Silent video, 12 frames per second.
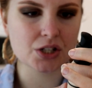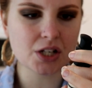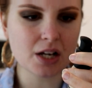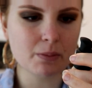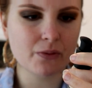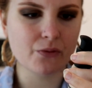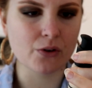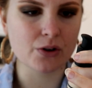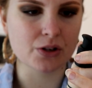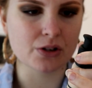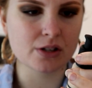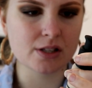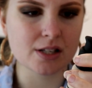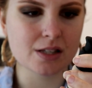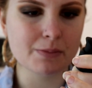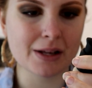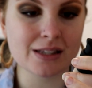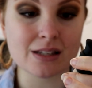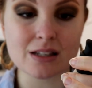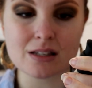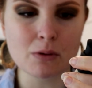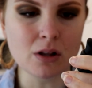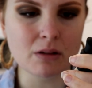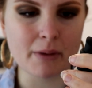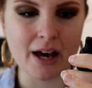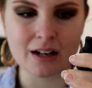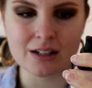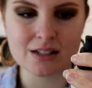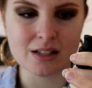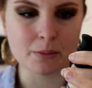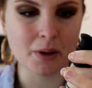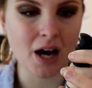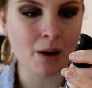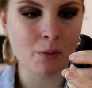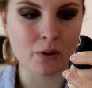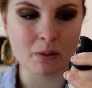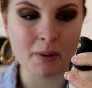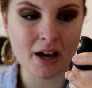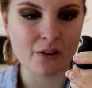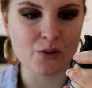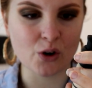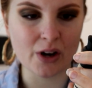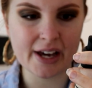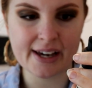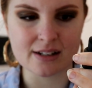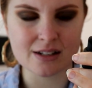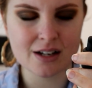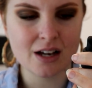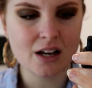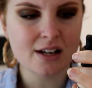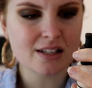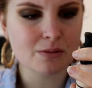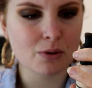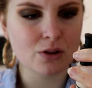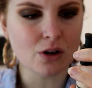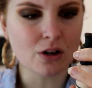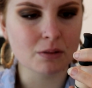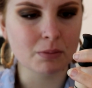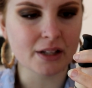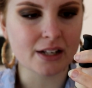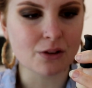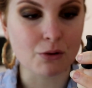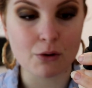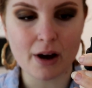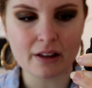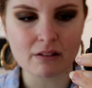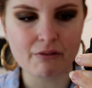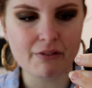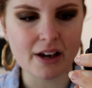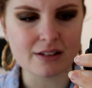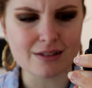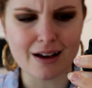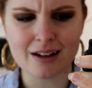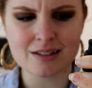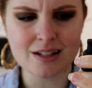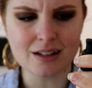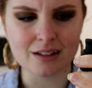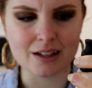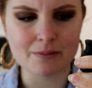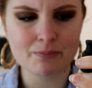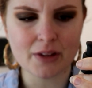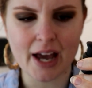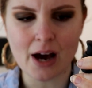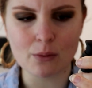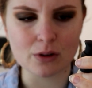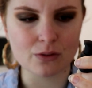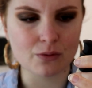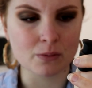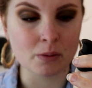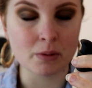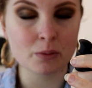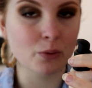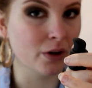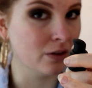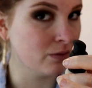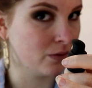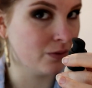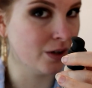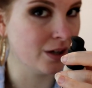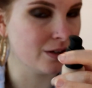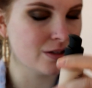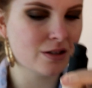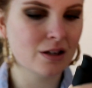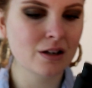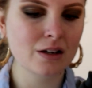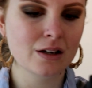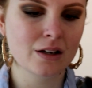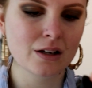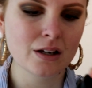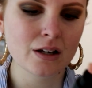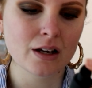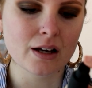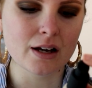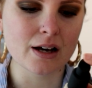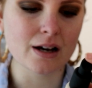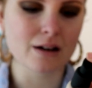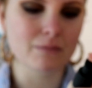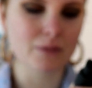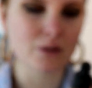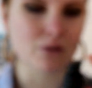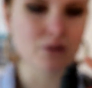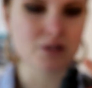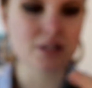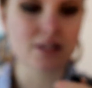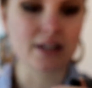Shake before use. Dispense a small amount into the palm or the back of your hand. Smooth on and blend throughout the face, ideally outward from the midpoint of the face. Gorgeous.